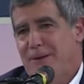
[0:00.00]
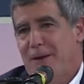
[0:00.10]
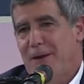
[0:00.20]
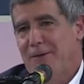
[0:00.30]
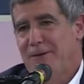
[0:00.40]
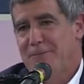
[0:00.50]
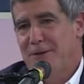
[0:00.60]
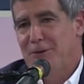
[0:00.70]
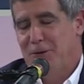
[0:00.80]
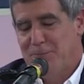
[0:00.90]
uh, give me
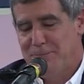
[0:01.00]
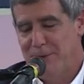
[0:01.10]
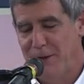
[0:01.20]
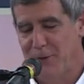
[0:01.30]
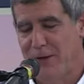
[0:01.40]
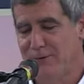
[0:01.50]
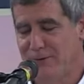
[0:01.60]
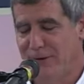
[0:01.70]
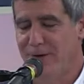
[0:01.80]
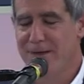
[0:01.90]
a little uh, grace
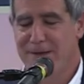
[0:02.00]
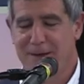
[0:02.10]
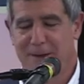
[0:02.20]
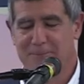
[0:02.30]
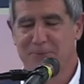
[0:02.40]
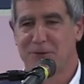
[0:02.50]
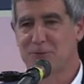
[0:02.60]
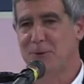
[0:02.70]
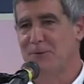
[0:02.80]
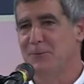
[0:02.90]
here, because
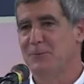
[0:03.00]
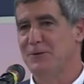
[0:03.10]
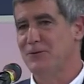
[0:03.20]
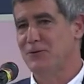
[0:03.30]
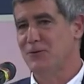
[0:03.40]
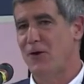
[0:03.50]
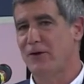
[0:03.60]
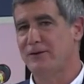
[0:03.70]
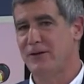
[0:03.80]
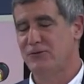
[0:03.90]
um, this is all
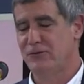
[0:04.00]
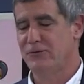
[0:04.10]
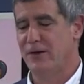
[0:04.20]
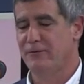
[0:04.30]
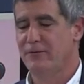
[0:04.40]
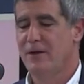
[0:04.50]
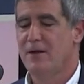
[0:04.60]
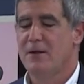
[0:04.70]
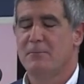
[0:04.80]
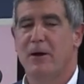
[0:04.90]
contentious stuff.
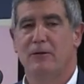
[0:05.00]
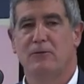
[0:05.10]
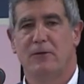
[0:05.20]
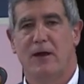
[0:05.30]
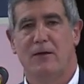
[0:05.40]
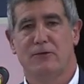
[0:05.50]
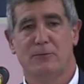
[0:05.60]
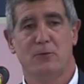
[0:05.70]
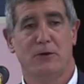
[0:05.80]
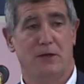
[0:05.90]
But uh, there's
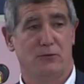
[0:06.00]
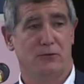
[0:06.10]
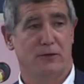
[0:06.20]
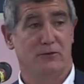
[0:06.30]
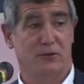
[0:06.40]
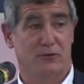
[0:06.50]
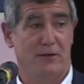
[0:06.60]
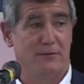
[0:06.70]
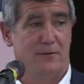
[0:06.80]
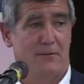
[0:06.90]
some really interesting
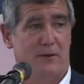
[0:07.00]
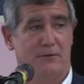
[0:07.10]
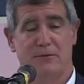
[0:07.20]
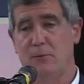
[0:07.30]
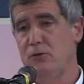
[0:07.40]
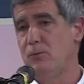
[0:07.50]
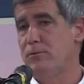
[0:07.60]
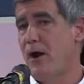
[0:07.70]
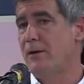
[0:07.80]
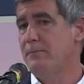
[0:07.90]
suggestive evidence that when you
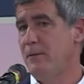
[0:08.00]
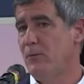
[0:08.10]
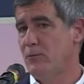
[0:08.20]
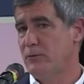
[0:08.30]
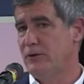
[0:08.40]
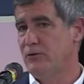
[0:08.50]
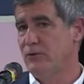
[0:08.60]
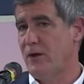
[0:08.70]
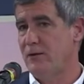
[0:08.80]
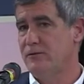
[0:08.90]
prime people with religious
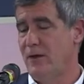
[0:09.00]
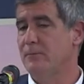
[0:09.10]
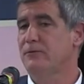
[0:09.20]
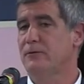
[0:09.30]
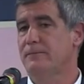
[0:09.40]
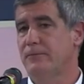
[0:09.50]
concepts,